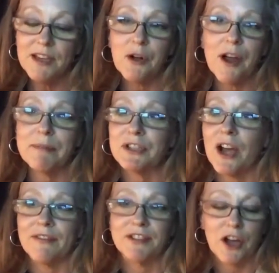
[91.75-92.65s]
You know, I've,
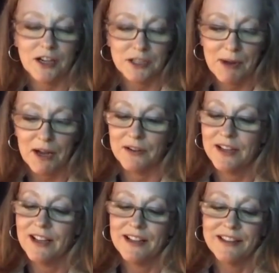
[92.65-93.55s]
I've talked
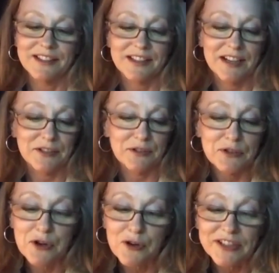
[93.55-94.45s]
about the states
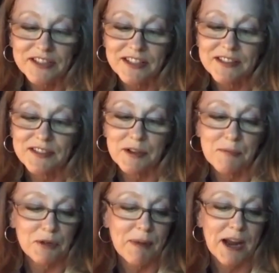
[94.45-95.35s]
of the nervous
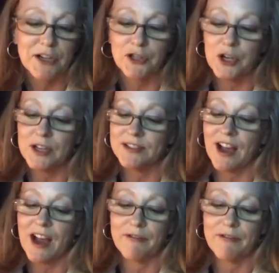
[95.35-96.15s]
system with patients.